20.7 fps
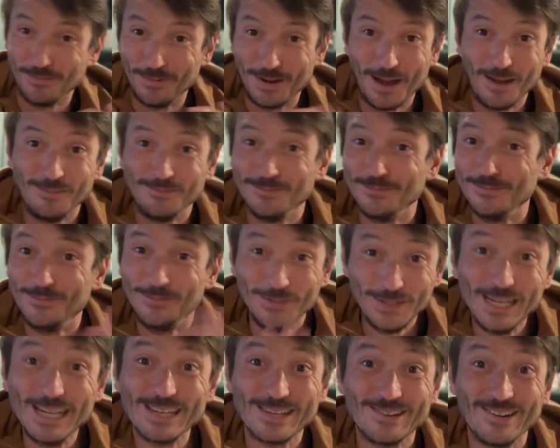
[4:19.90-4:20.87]
I'm
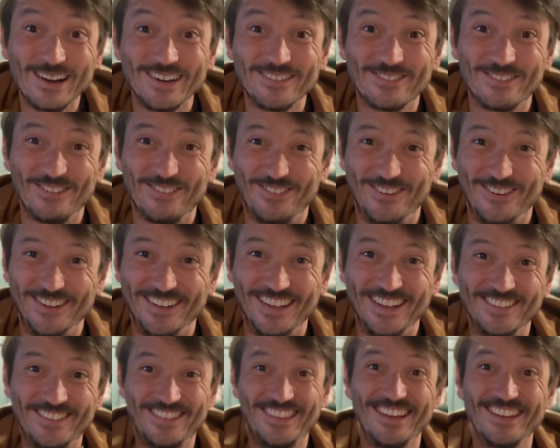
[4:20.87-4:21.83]
really grateful for
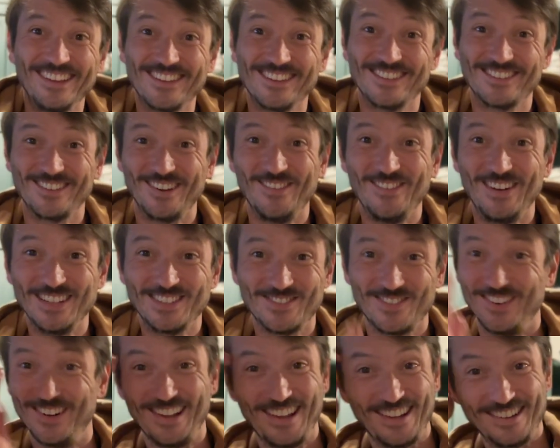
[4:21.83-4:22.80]
that. Thank you so much
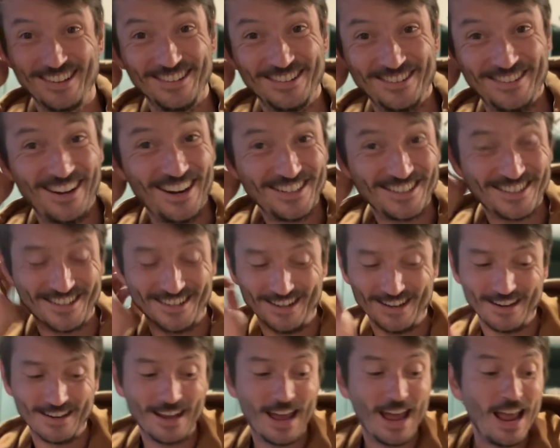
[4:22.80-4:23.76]
for that interaction
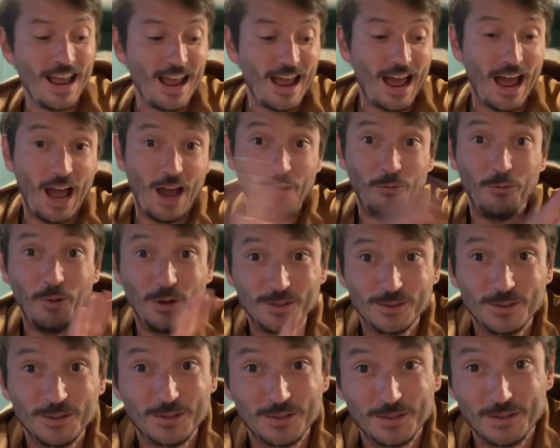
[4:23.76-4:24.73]
and I want
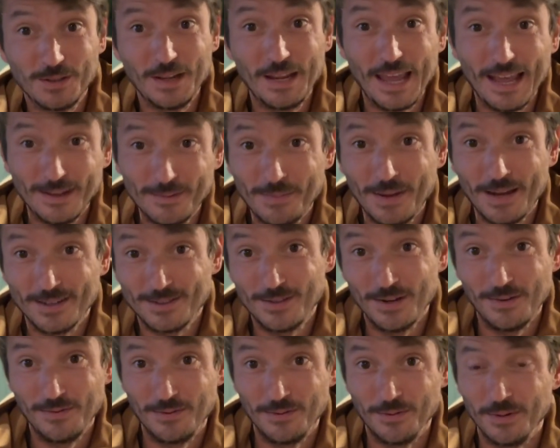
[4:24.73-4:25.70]
to get back to
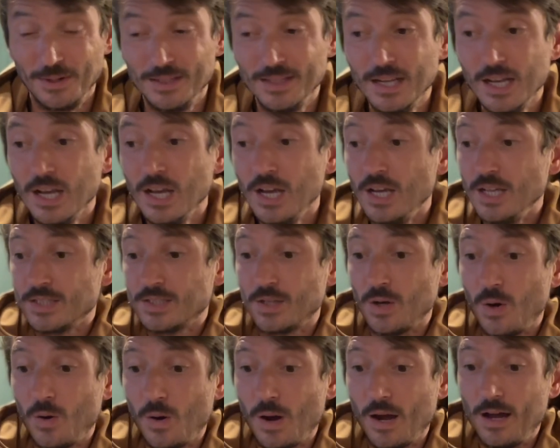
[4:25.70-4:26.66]
everyone.
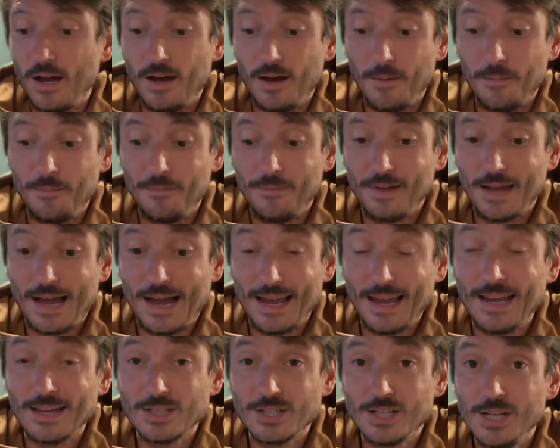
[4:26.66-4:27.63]
So I
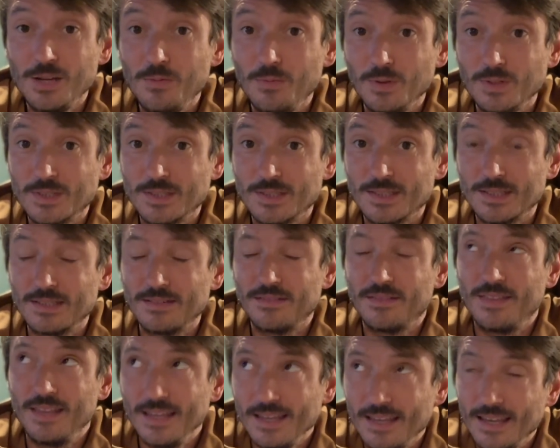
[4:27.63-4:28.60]
actually was
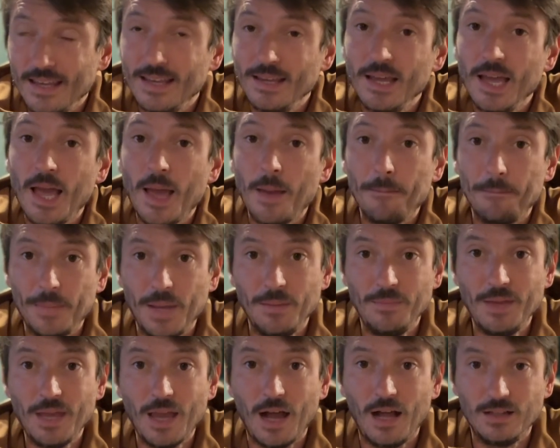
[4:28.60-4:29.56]
thinking
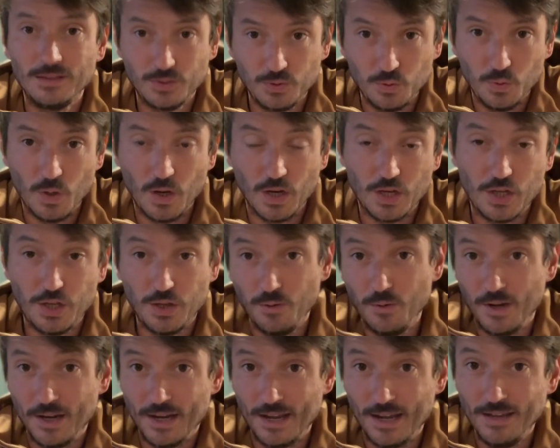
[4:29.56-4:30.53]
maybe I'll do a
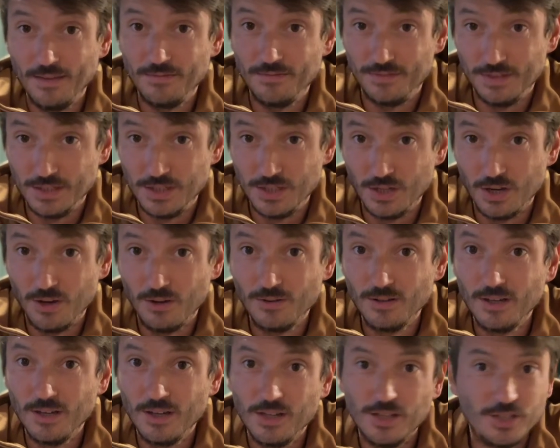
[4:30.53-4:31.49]
Q&A video
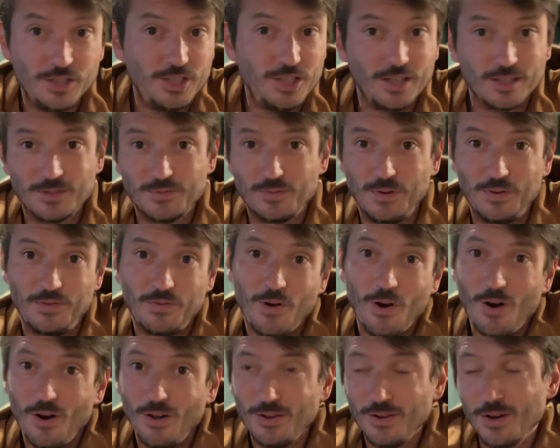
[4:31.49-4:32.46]
just with
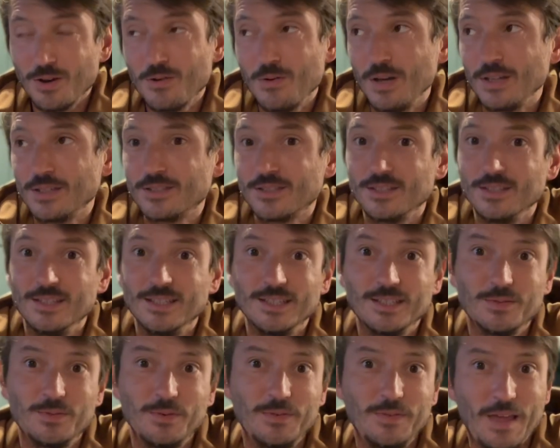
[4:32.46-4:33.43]
all your
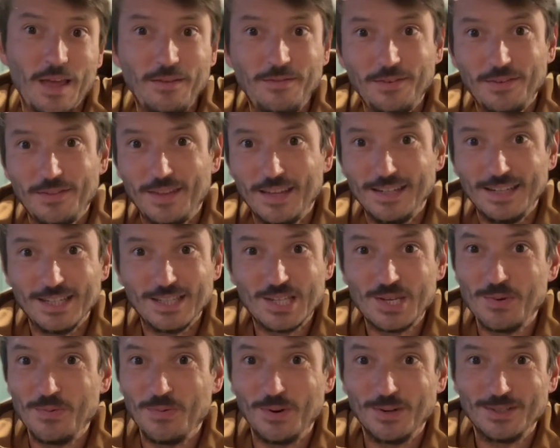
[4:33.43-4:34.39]
questions, with everything that
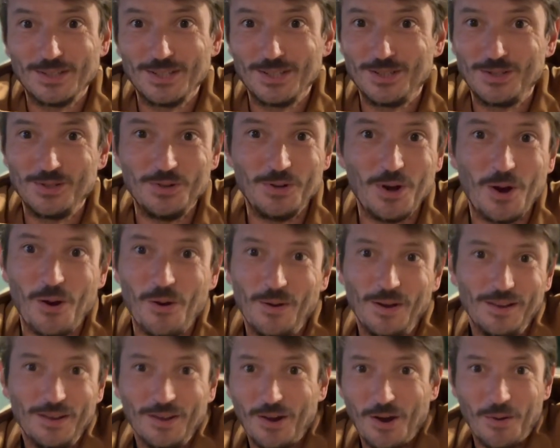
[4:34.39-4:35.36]
you wanted to know
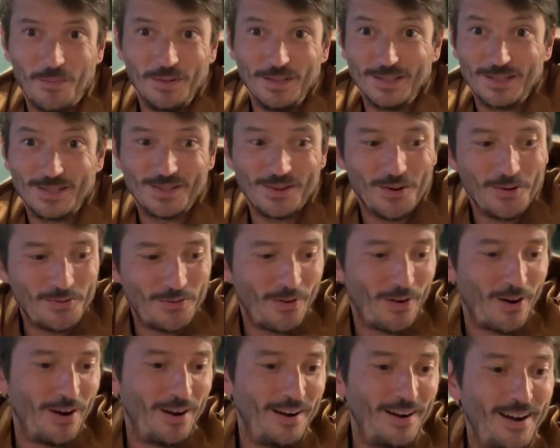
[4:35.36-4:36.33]
in the comments so
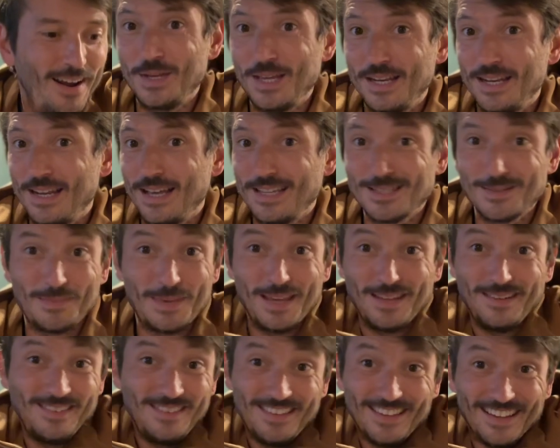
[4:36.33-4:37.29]
far. You can ask me
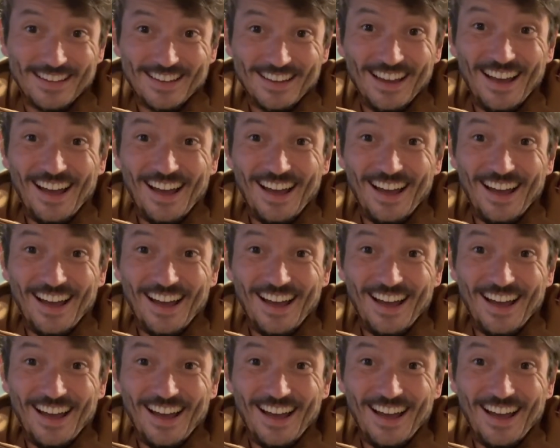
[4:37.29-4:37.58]
anything.